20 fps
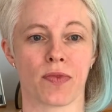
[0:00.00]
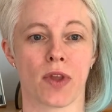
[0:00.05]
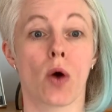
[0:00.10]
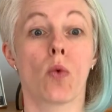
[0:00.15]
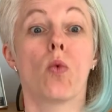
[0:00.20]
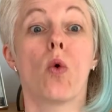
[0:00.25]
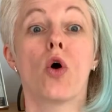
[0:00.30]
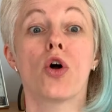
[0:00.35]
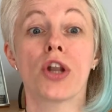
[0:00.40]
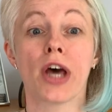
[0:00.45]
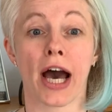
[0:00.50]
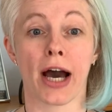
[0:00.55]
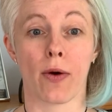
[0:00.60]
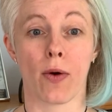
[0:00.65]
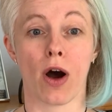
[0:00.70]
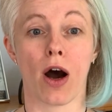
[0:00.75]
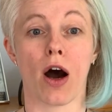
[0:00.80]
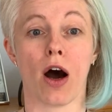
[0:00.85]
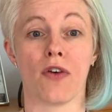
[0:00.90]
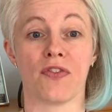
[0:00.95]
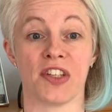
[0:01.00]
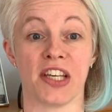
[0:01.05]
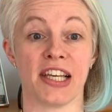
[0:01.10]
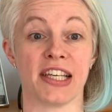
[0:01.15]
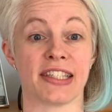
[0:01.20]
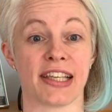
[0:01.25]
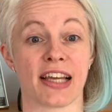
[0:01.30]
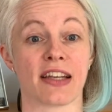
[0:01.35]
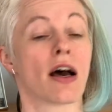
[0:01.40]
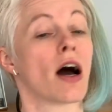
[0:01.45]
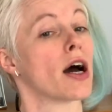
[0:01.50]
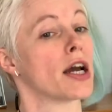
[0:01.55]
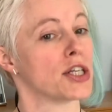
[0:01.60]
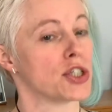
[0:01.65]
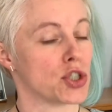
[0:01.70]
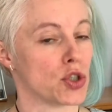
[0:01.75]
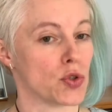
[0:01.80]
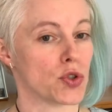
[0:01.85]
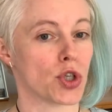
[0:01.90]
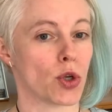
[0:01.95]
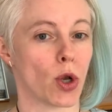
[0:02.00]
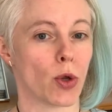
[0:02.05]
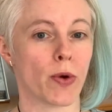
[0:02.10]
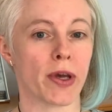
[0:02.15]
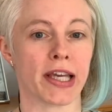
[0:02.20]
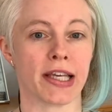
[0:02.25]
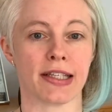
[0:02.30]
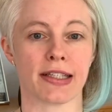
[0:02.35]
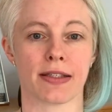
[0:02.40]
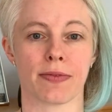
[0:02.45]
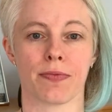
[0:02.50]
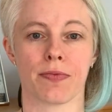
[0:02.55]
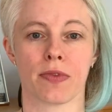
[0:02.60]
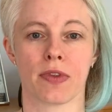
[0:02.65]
1 hour after he said "I do" to Louise.